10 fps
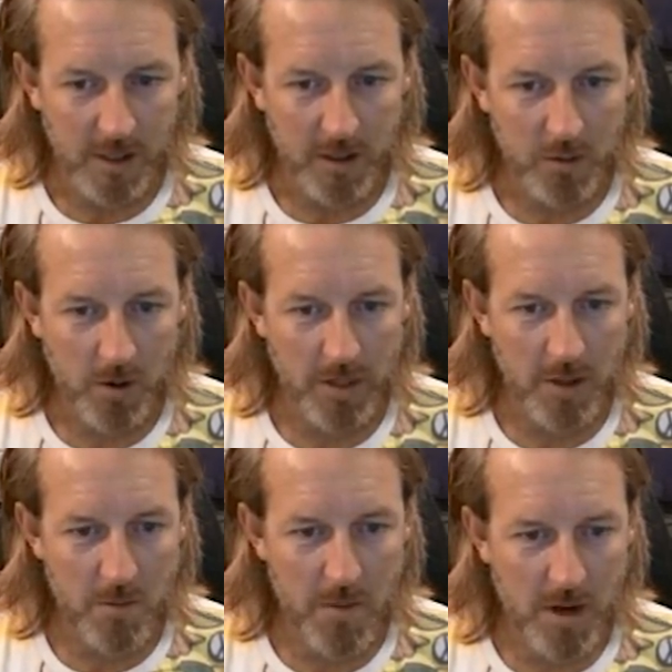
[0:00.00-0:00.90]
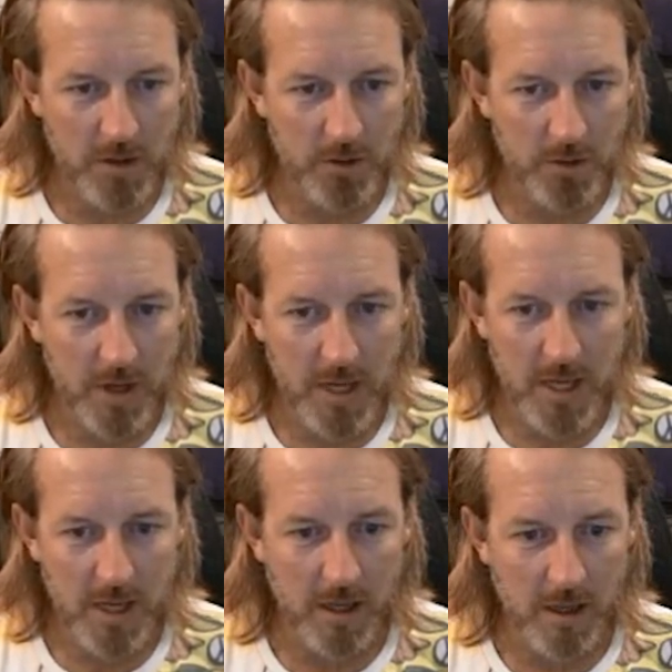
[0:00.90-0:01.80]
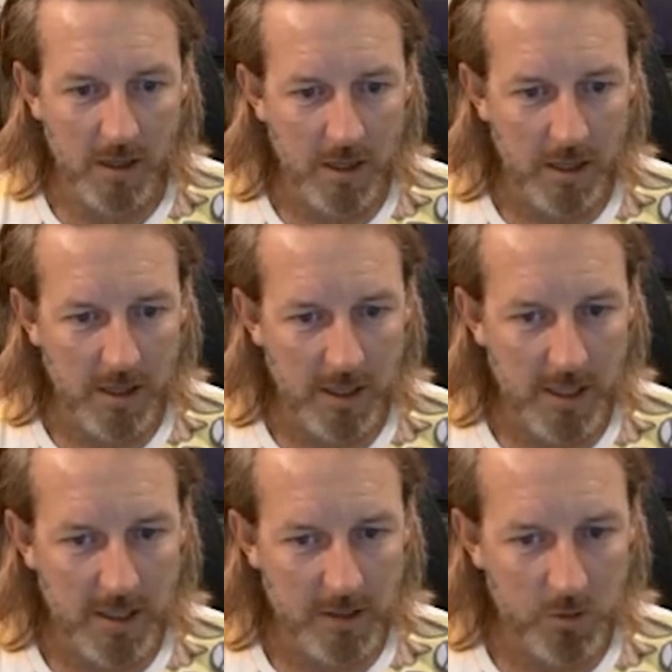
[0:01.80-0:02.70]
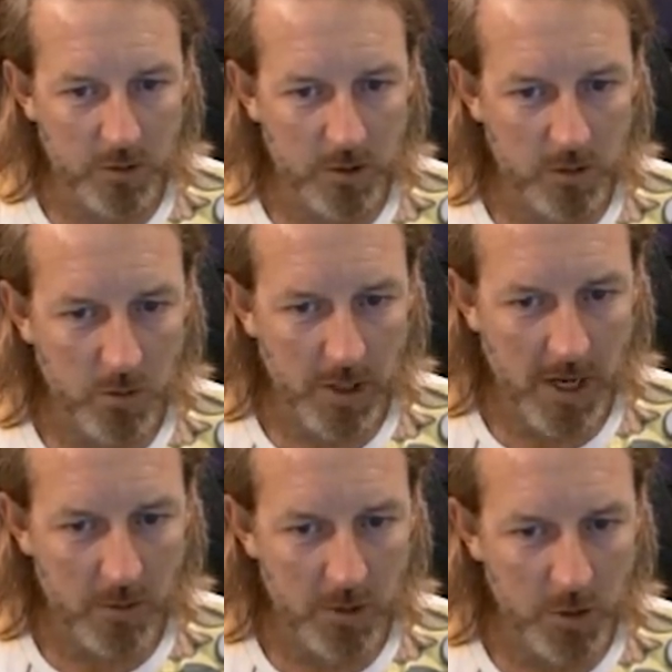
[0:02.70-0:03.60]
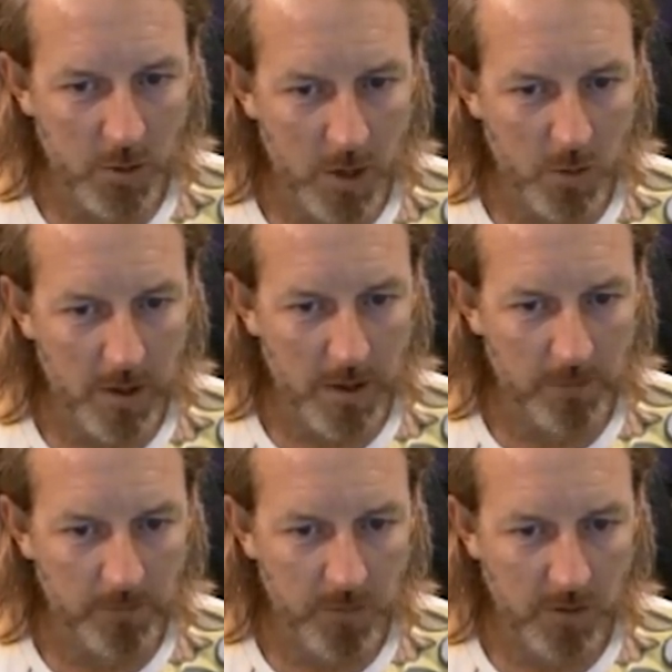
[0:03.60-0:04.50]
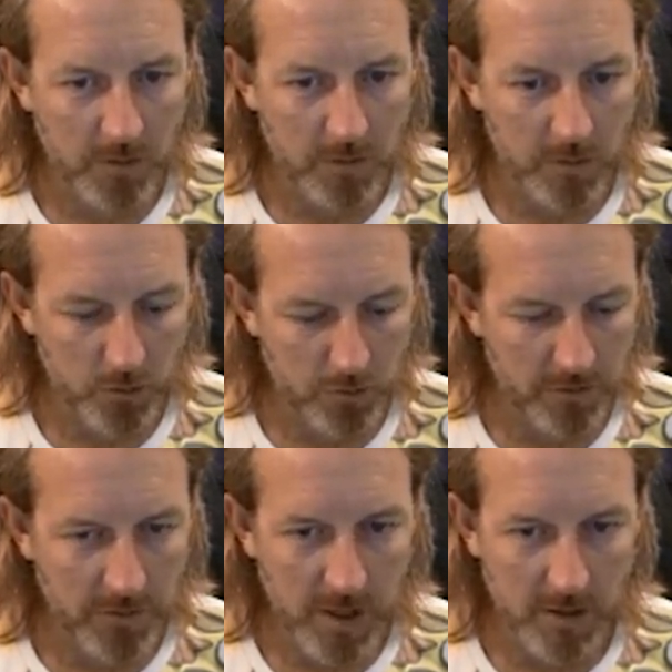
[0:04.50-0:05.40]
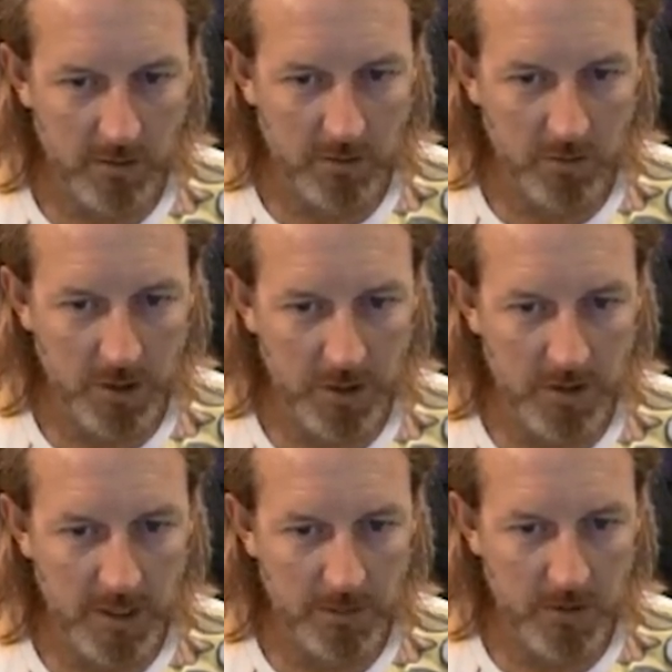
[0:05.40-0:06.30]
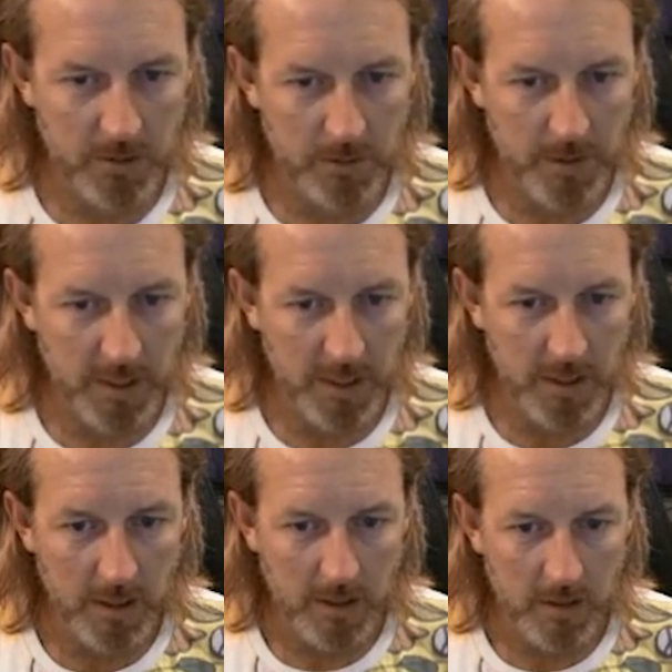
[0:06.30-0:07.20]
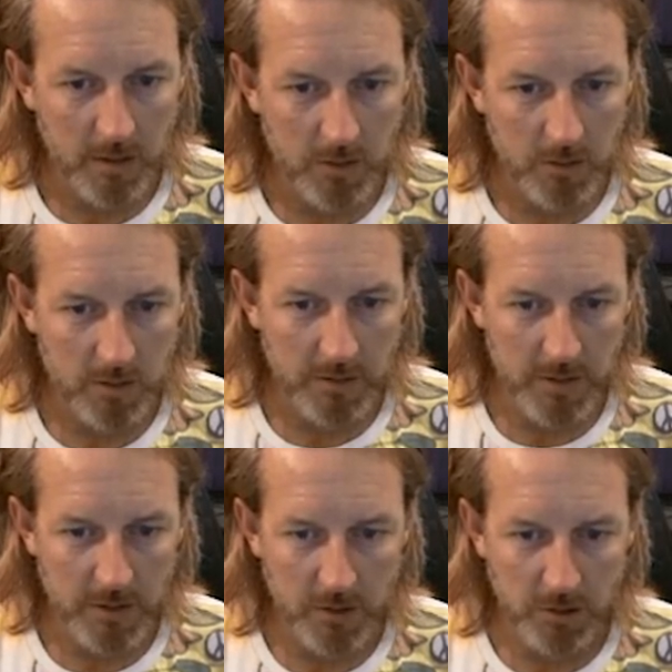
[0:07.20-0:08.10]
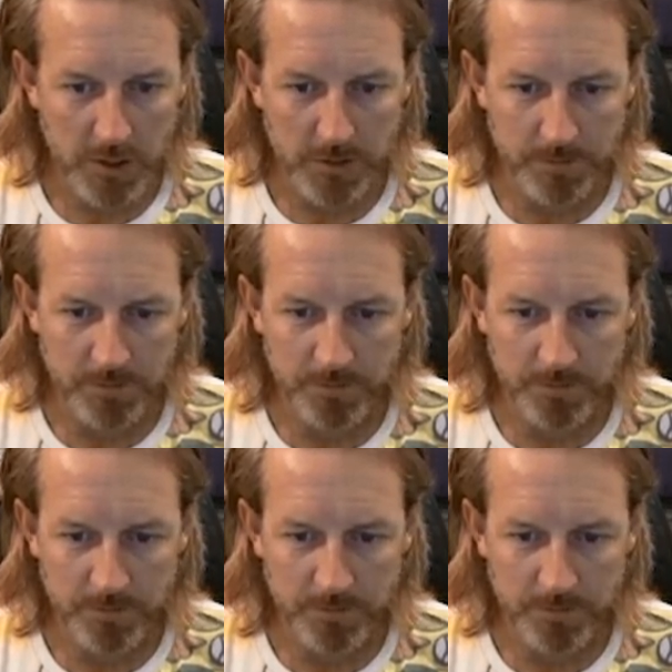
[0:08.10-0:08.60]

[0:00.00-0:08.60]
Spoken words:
So what I think we might do here is we'll just work out which way we're drifting, which seems to be sort of in this direction,